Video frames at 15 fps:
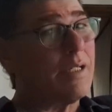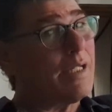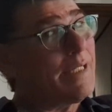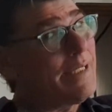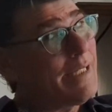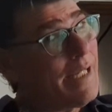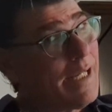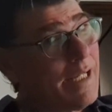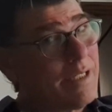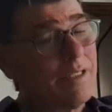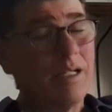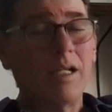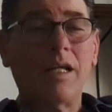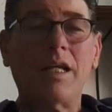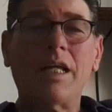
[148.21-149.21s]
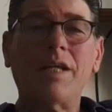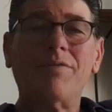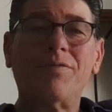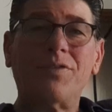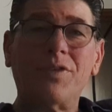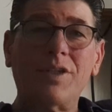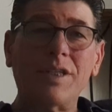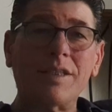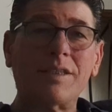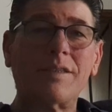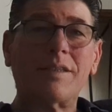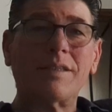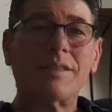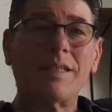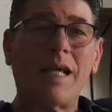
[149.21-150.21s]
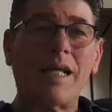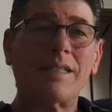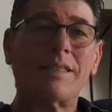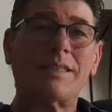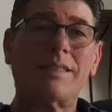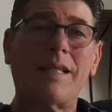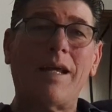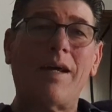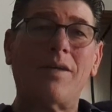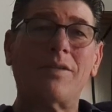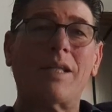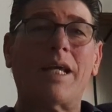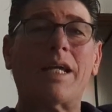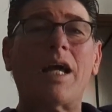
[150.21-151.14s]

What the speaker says: Again, if this does not sound like,